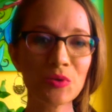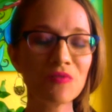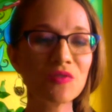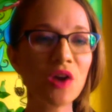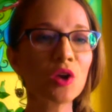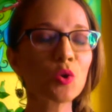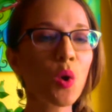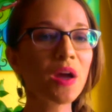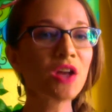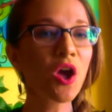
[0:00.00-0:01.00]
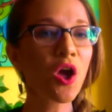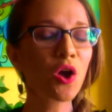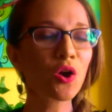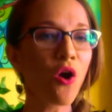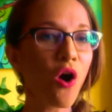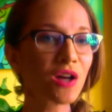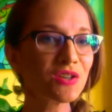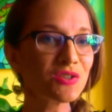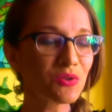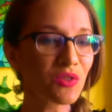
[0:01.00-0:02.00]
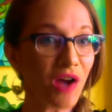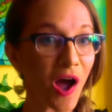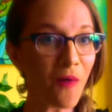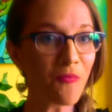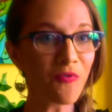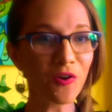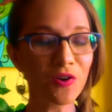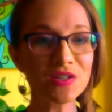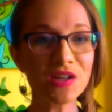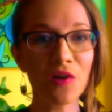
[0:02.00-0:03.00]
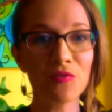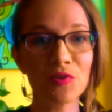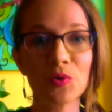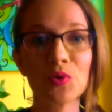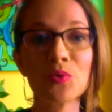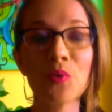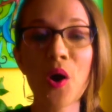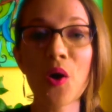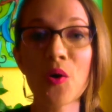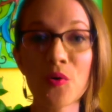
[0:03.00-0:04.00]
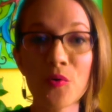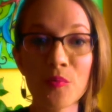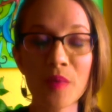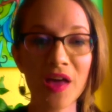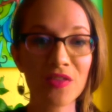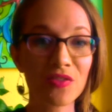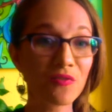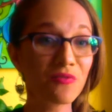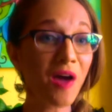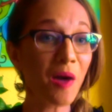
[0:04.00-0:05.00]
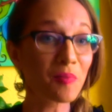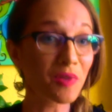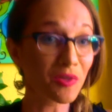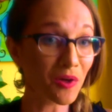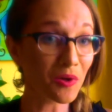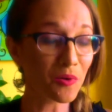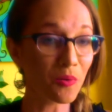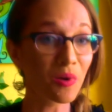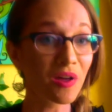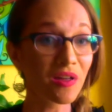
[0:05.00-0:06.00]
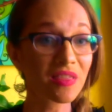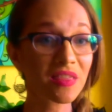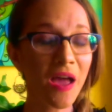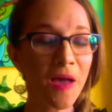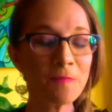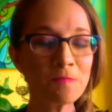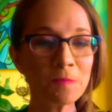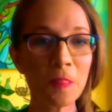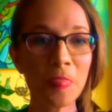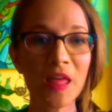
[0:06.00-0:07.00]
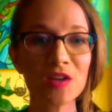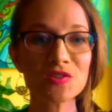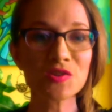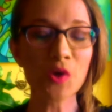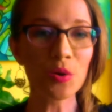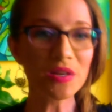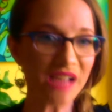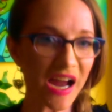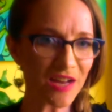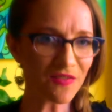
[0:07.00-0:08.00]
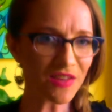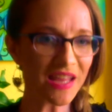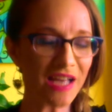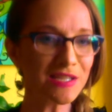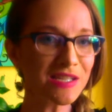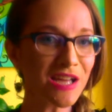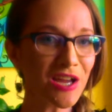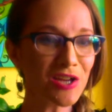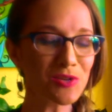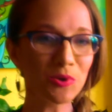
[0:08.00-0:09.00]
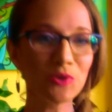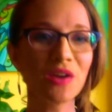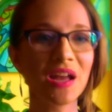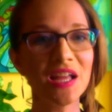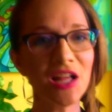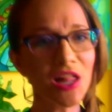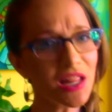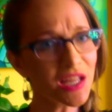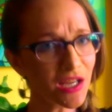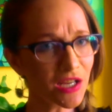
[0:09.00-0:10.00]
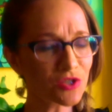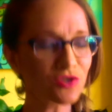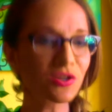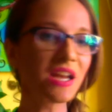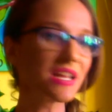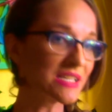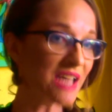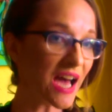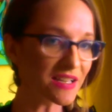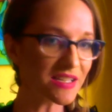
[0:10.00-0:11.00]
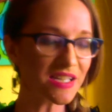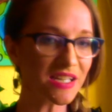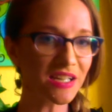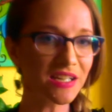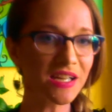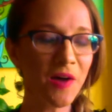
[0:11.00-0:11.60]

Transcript: have not quite gone to the comfort of your new home and the family that you're with. So it's kind of in that stage where you're getting cleaned, you're getting tested,